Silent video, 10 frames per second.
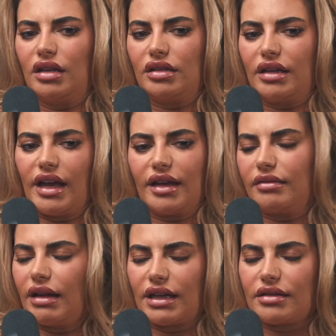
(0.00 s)
yeah,
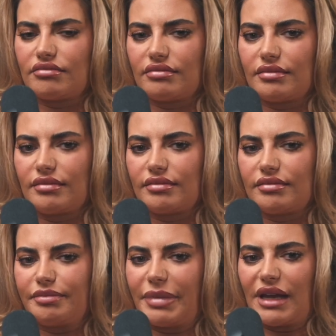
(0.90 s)
like
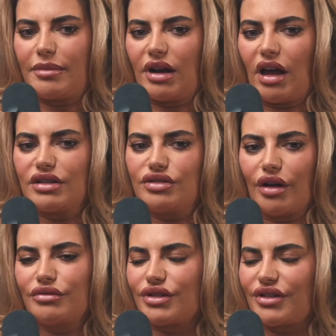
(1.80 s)
be polite,
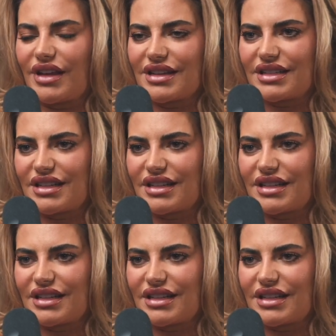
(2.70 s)
don't do this.